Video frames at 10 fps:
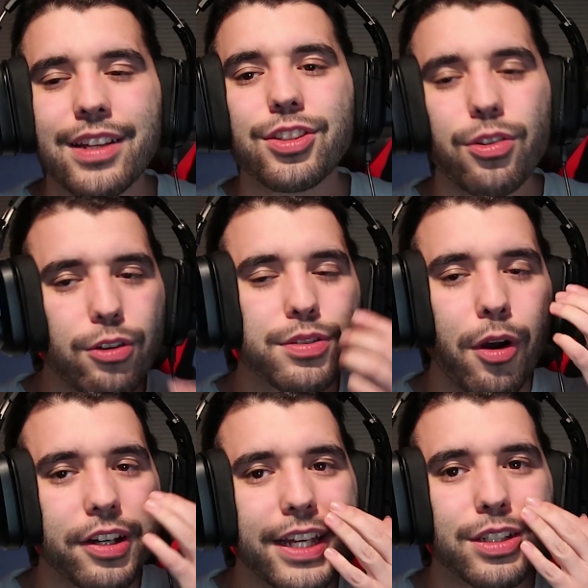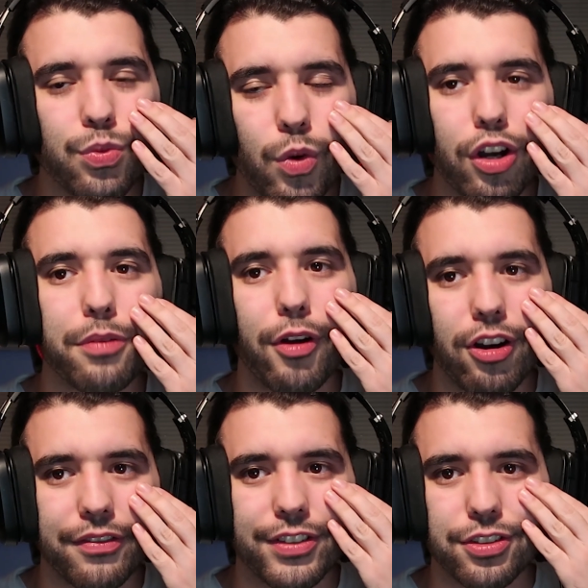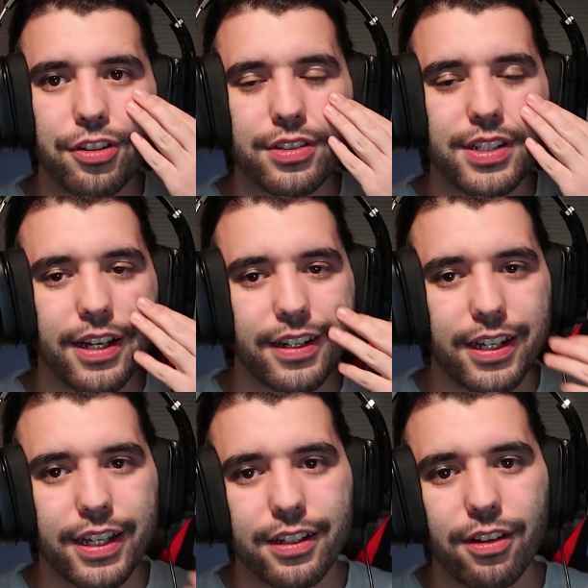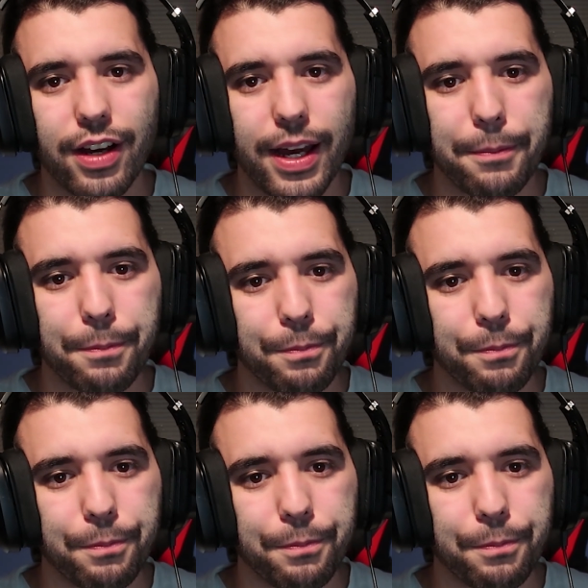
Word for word: So those markings were part of his curse technique. Okay.